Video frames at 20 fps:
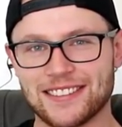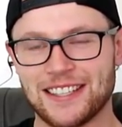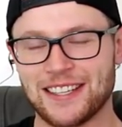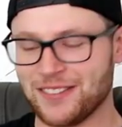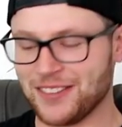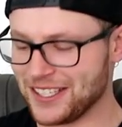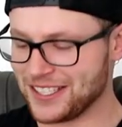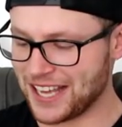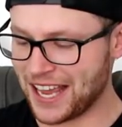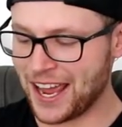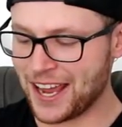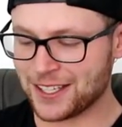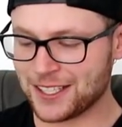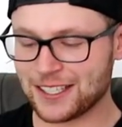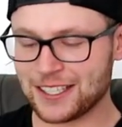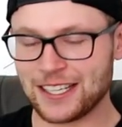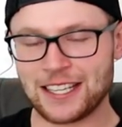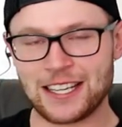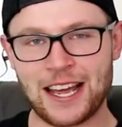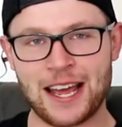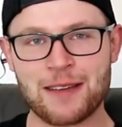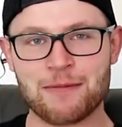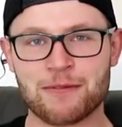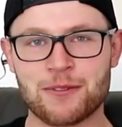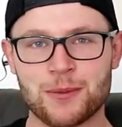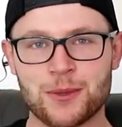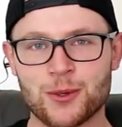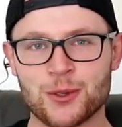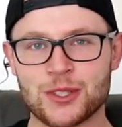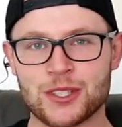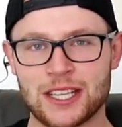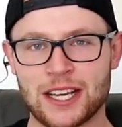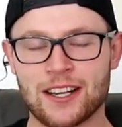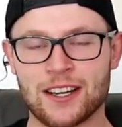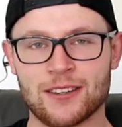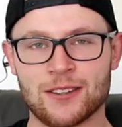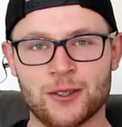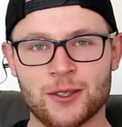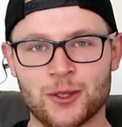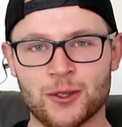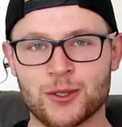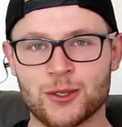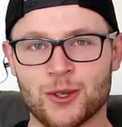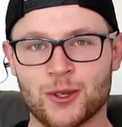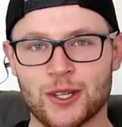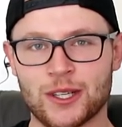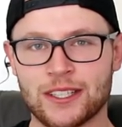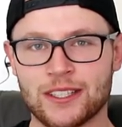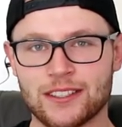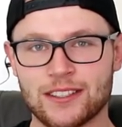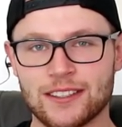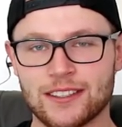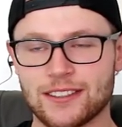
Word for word: If this actually came from your son or your daughter.